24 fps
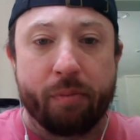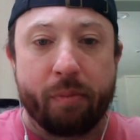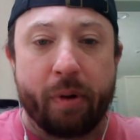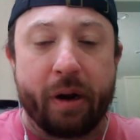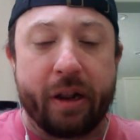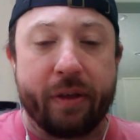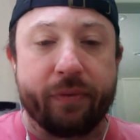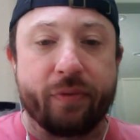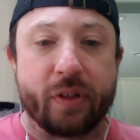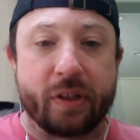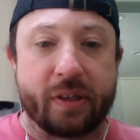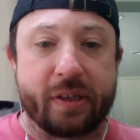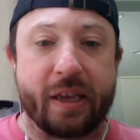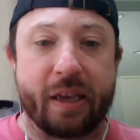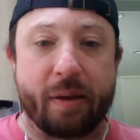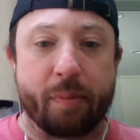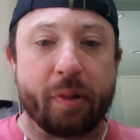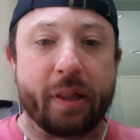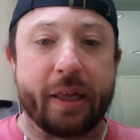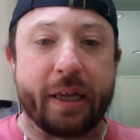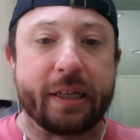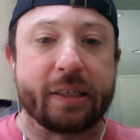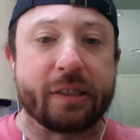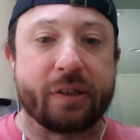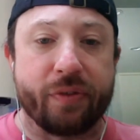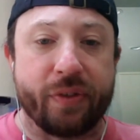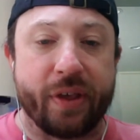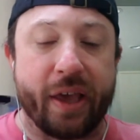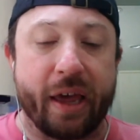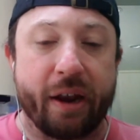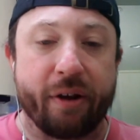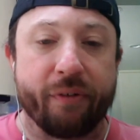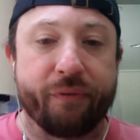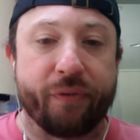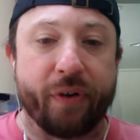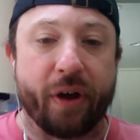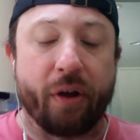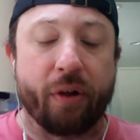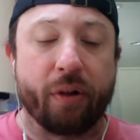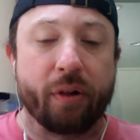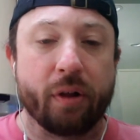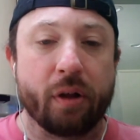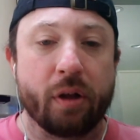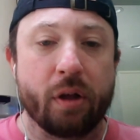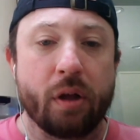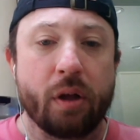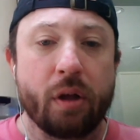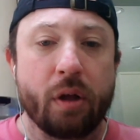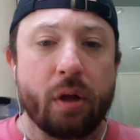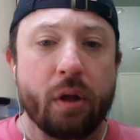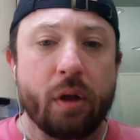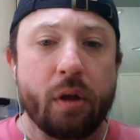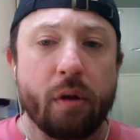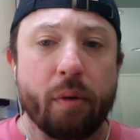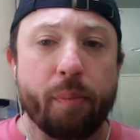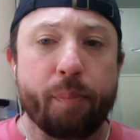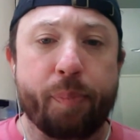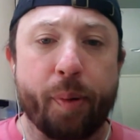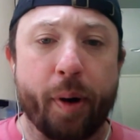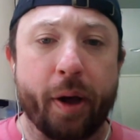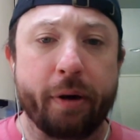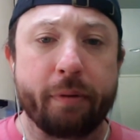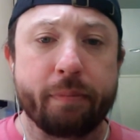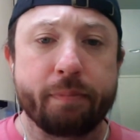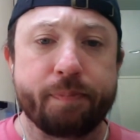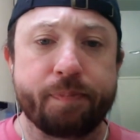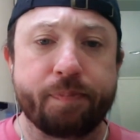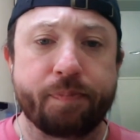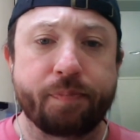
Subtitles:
many of the team leads in the NFL. But